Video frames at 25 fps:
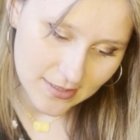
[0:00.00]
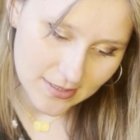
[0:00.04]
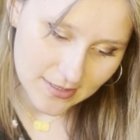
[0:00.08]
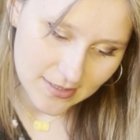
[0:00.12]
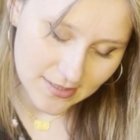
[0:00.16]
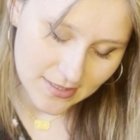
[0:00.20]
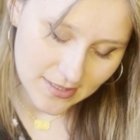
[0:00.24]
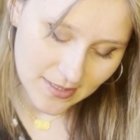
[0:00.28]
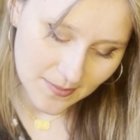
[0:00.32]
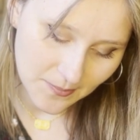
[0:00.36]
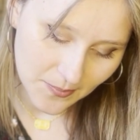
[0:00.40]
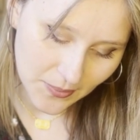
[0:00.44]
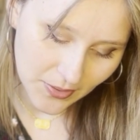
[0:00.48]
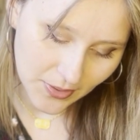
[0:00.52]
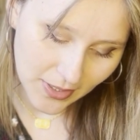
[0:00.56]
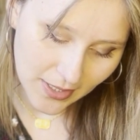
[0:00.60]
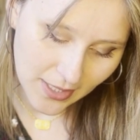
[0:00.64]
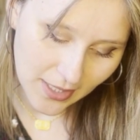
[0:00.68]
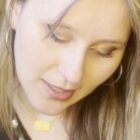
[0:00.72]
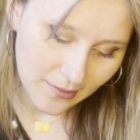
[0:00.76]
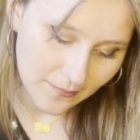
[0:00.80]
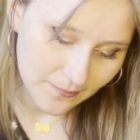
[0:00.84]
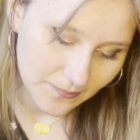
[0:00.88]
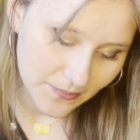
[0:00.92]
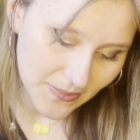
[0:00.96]

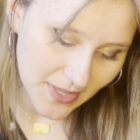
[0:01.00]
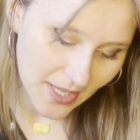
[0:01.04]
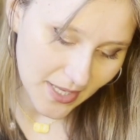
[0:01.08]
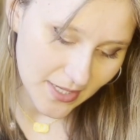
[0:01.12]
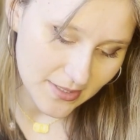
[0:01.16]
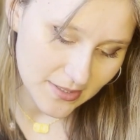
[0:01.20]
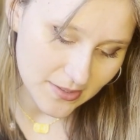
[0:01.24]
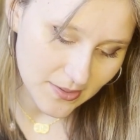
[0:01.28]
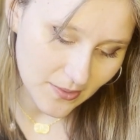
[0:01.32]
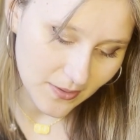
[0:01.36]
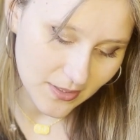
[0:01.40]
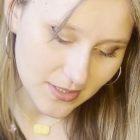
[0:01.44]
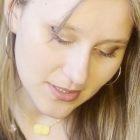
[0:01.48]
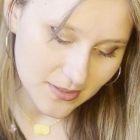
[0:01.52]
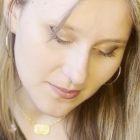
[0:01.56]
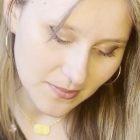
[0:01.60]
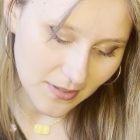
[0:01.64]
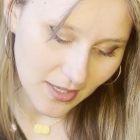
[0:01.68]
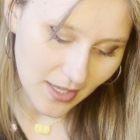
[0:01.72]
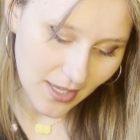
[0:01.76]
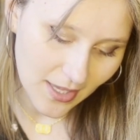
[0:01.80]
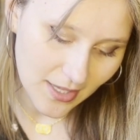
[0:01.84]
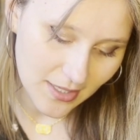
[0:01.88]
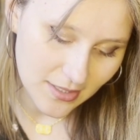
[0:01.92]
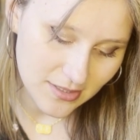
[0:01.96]
Simply, that is going to be
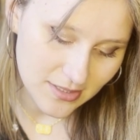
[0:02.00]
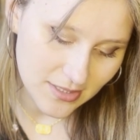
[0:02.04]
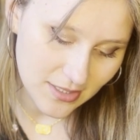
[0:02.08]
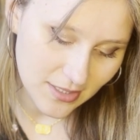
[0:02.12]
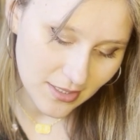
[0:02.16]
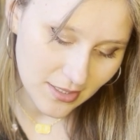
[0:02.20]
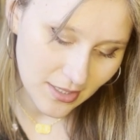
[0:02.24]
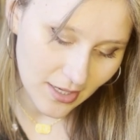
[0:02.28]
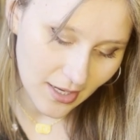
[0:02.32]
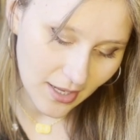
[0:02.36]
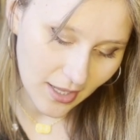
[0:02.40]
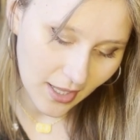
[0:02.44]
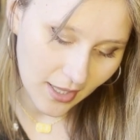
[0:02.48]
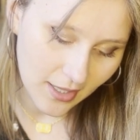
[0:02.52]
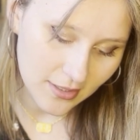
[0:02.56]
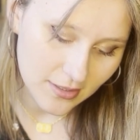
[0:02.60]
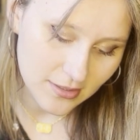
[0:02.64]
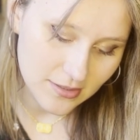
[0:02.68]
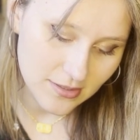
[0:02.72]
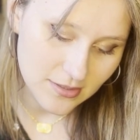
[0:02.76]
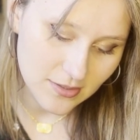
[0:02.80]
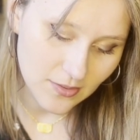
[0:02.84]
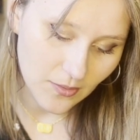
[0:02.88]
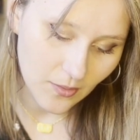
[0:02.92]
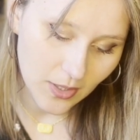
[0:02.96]
18x
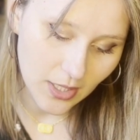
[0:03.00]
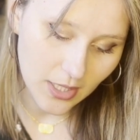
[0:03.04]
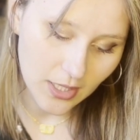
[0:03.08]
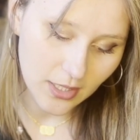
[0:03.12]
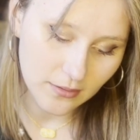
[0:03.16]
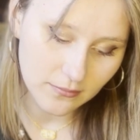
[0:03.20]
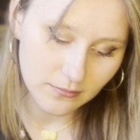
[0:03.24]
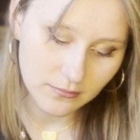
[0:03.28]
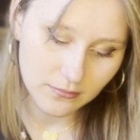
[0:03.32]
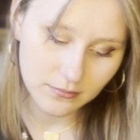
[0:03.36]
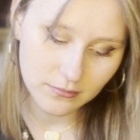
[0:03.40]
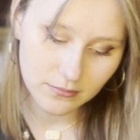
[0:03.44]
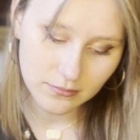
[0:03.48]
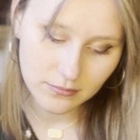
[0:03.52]
squared.